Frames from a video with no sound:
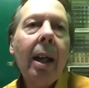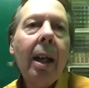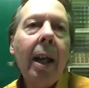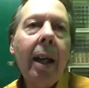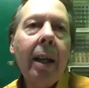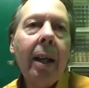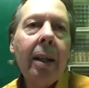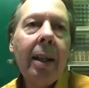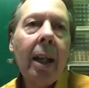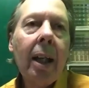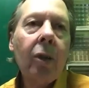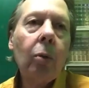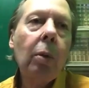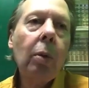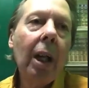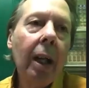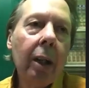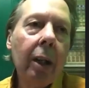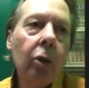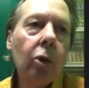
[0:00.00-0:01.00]
And that's
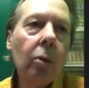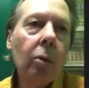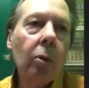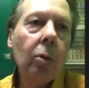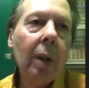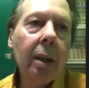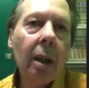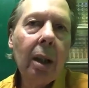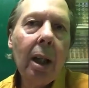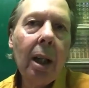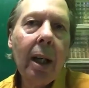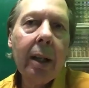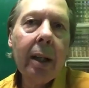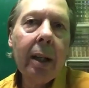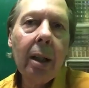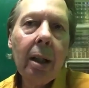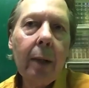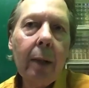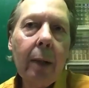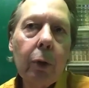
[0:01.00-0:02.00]
why I joined the
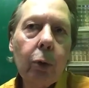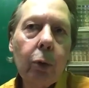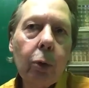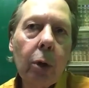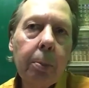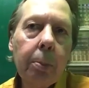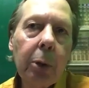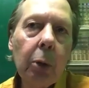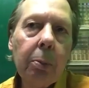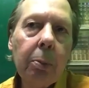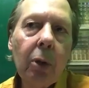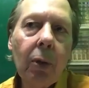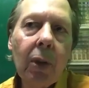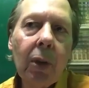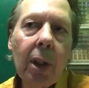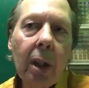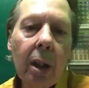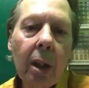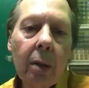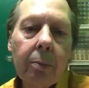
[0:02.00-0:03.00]
9/11 Tribute
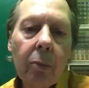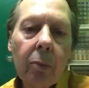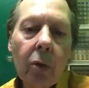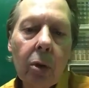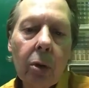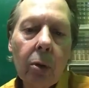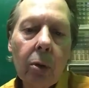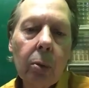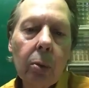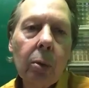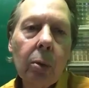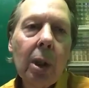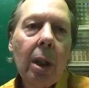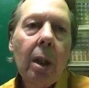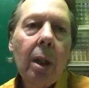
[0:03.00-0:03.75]
Museum, to